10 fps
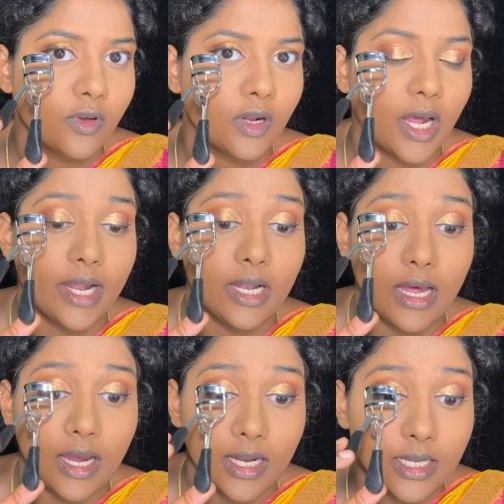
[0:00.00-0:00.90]
to your
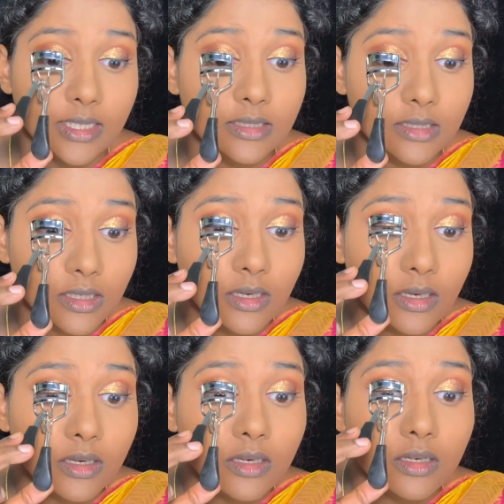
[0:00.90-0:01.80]
eyelids.
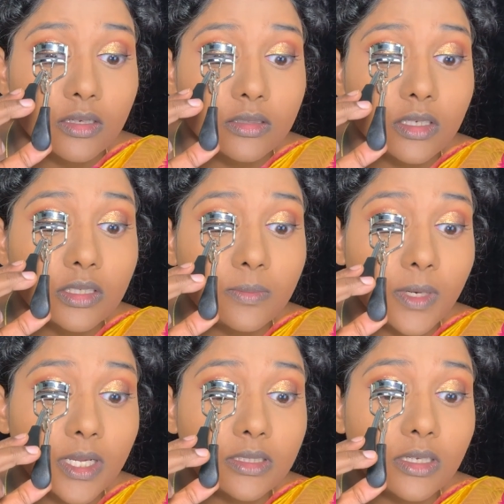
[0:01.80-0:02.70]
Just
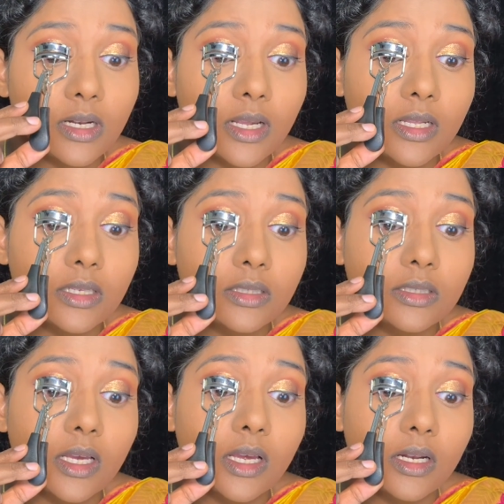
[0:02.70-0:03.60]
place it like this
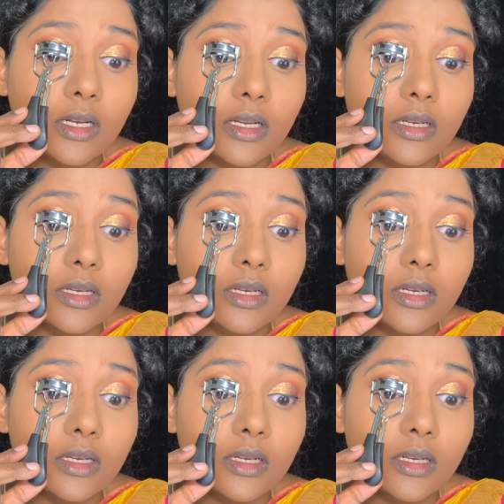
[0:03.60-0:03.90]
and